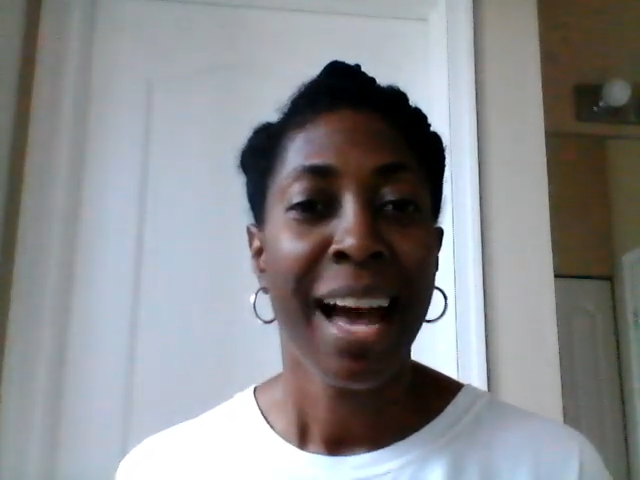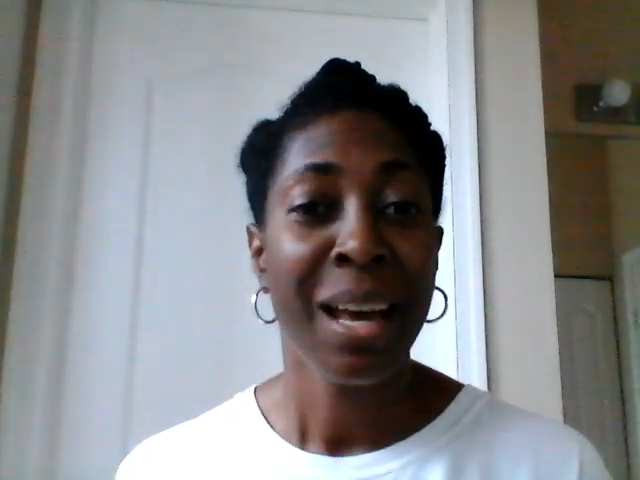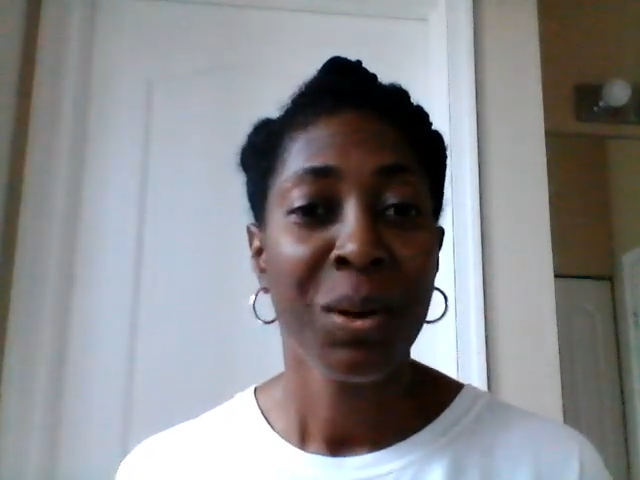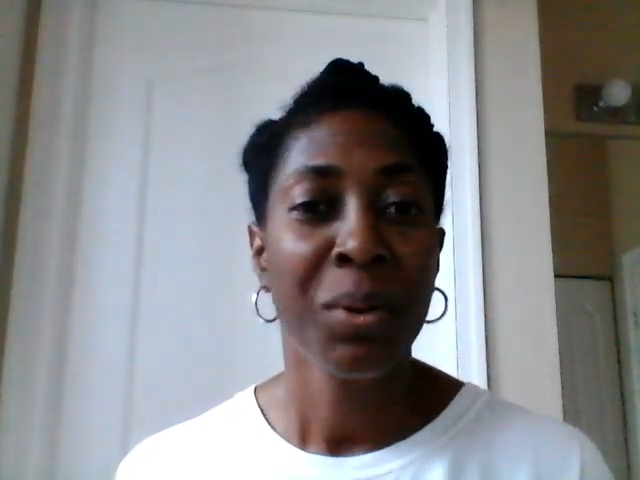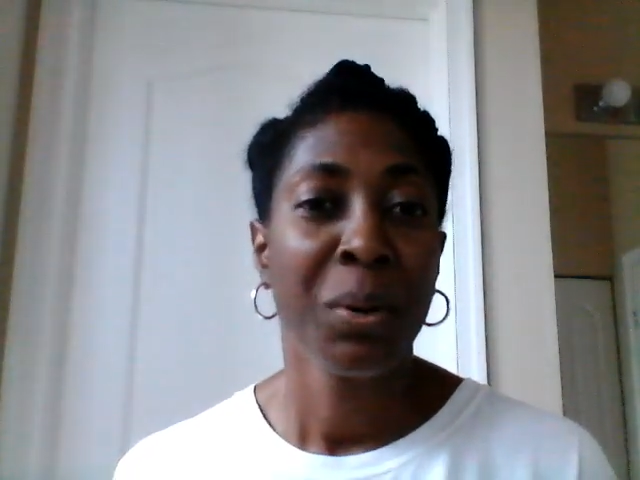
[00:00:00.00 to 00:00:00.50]
I
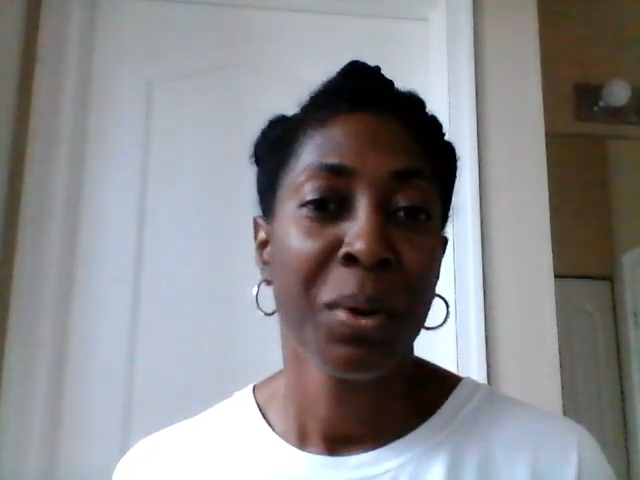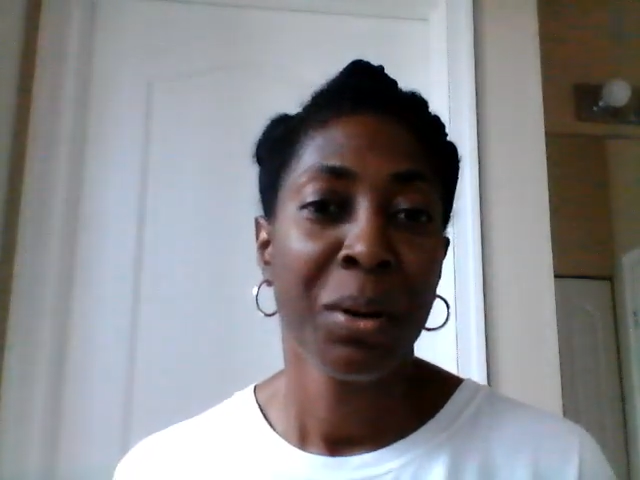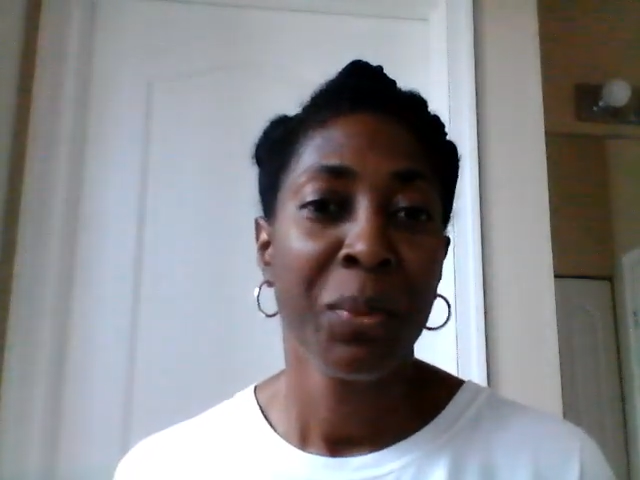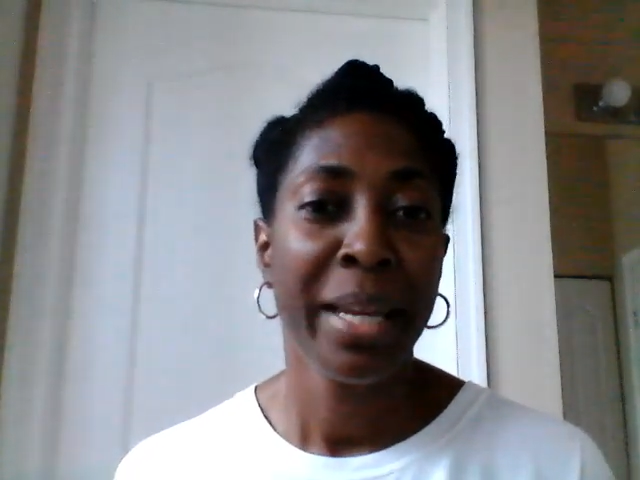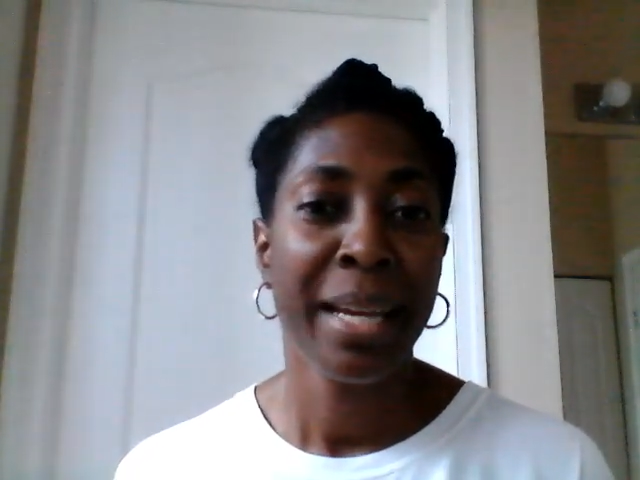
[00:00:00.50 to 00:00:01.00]
don't want to
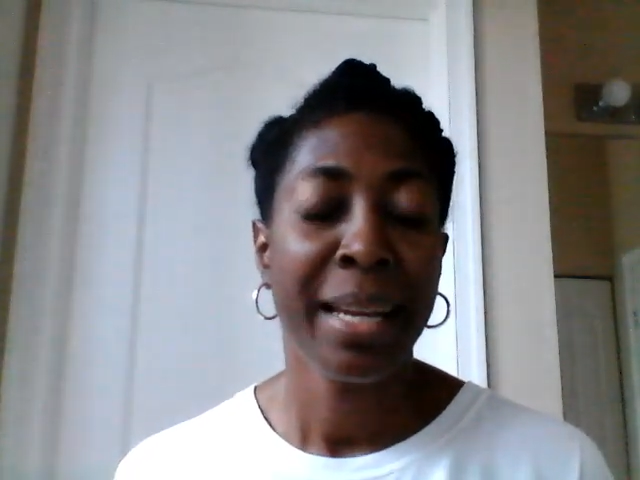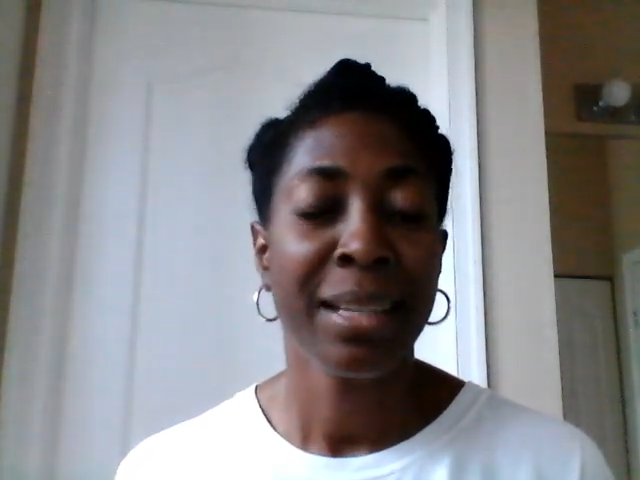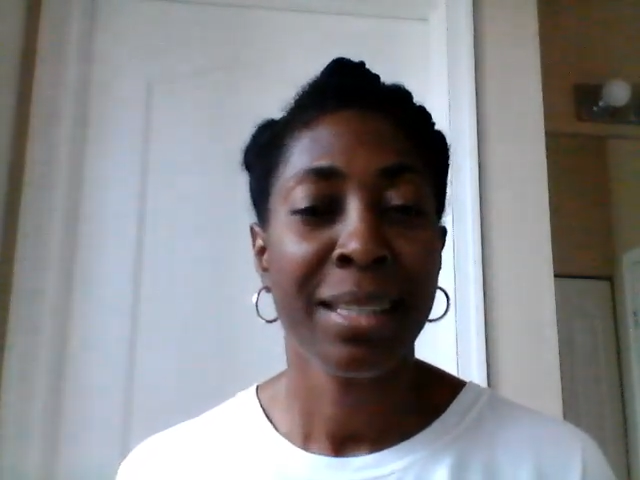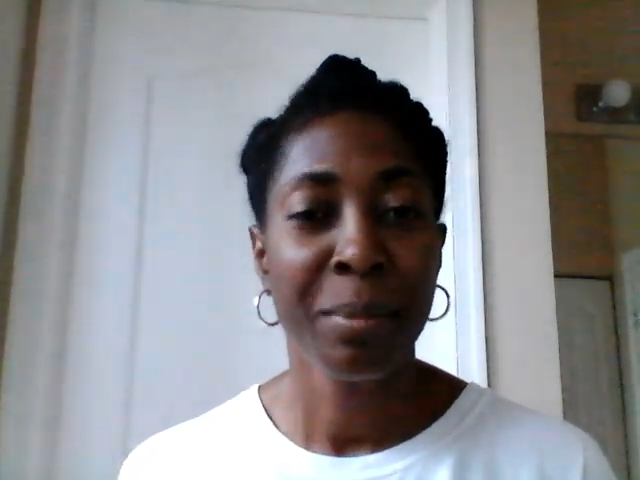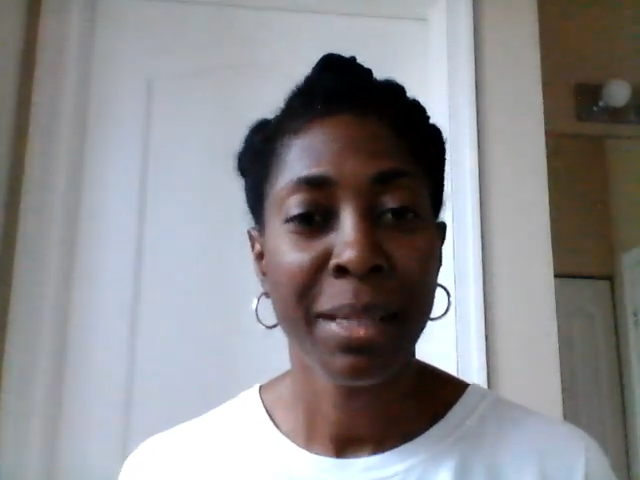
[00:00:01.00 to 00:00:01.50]
wear a wig.
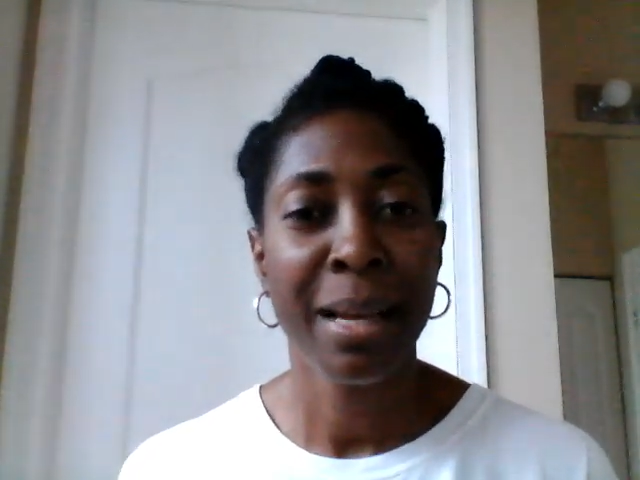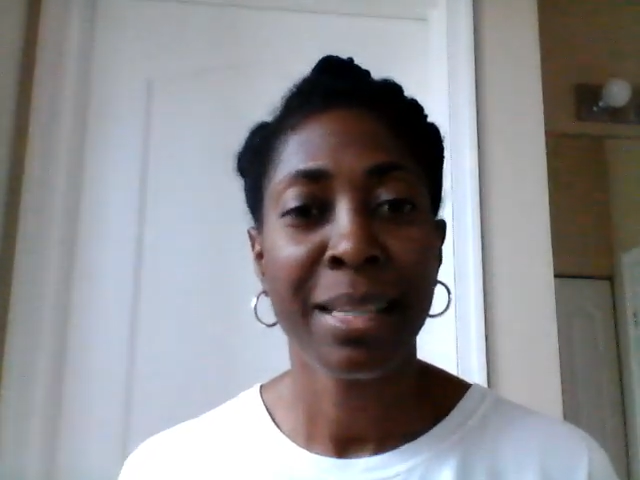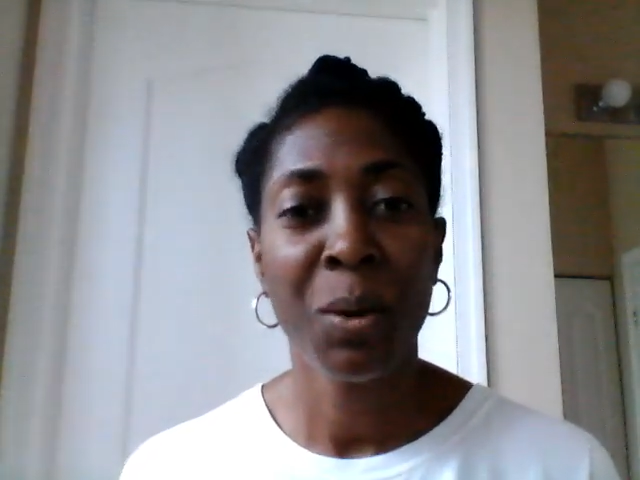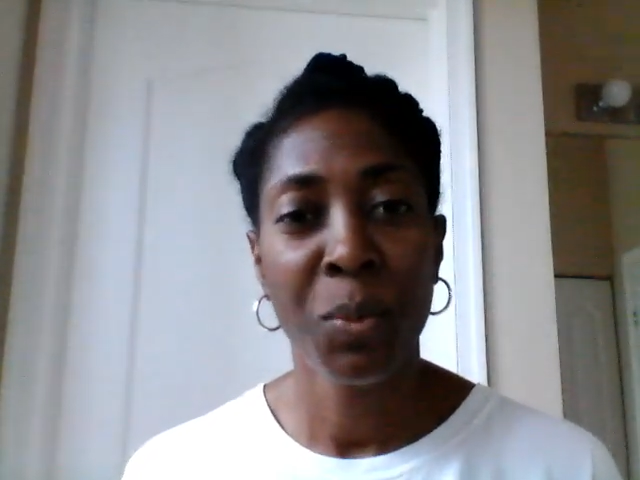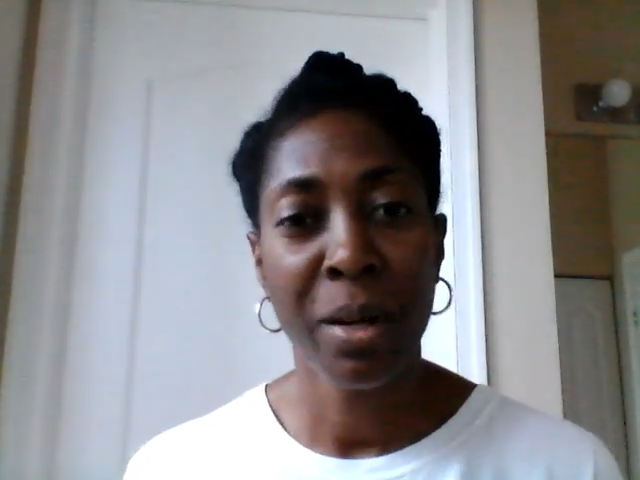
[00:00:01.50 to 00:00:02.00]
Now, sometimes I